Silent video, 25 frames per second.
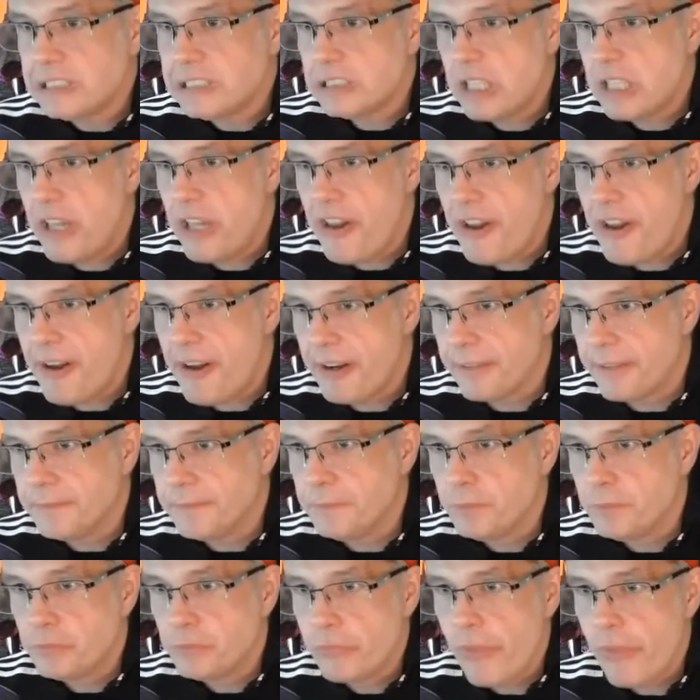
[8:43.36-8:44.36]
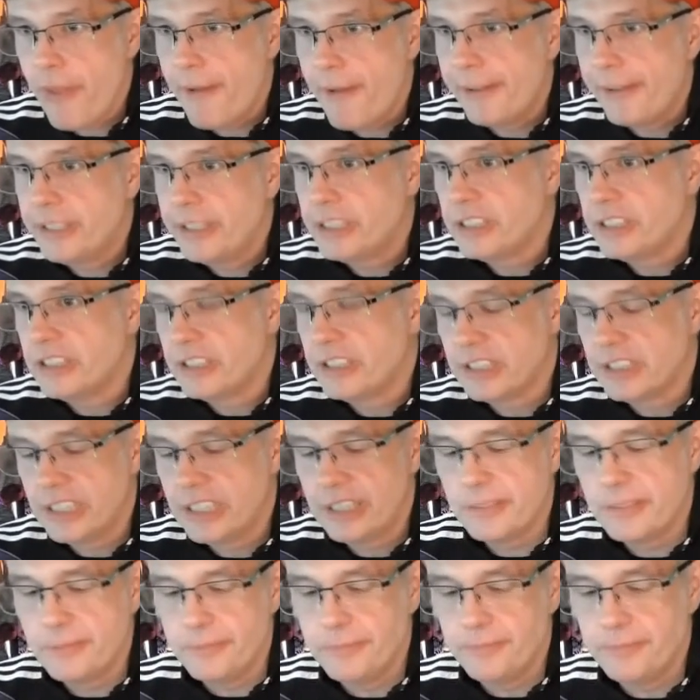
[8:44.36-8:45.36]
yeah, this is
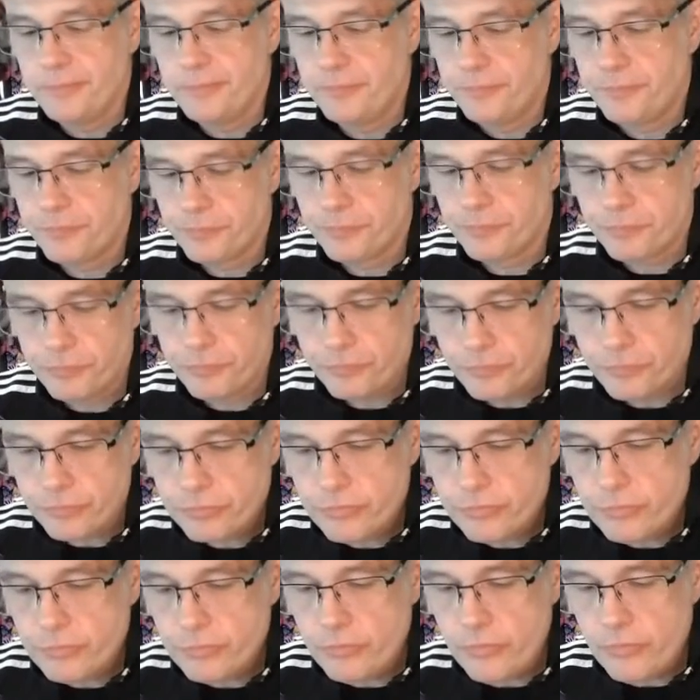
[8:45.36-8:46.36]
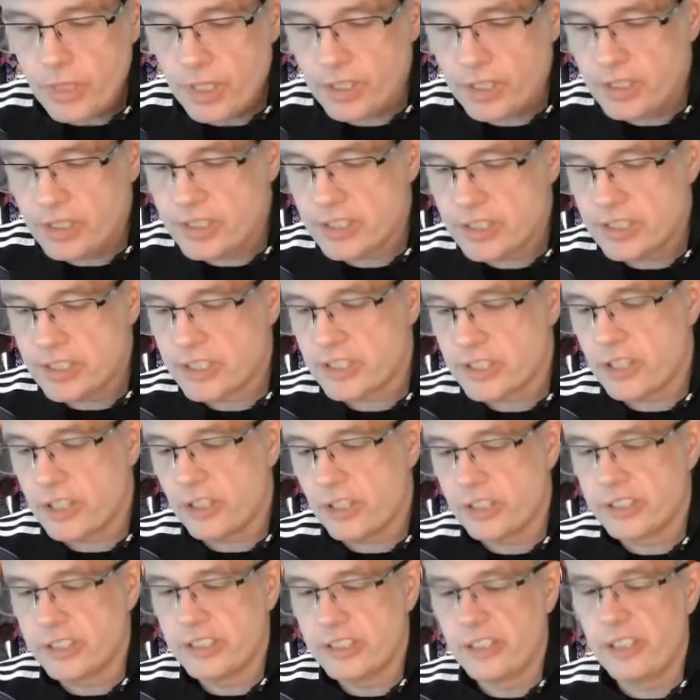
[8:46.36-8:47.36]
getting, this is
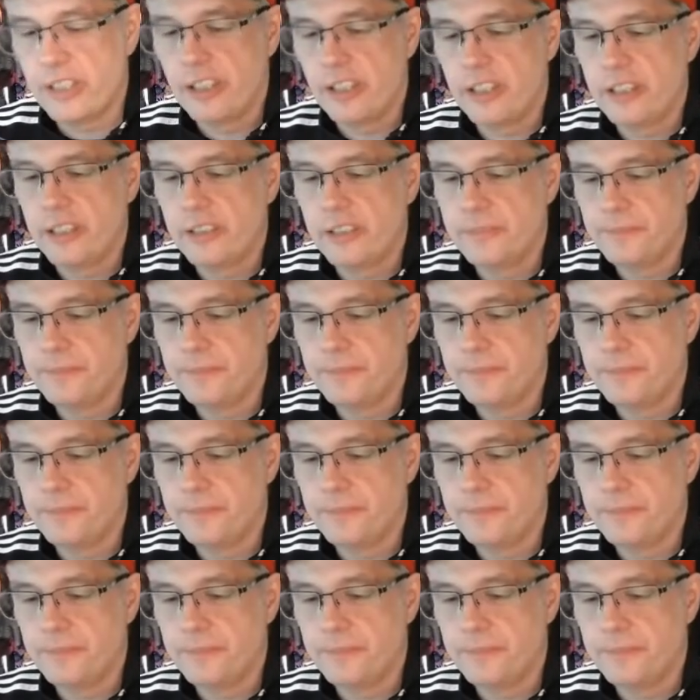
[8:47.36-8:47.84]
starting to hurt.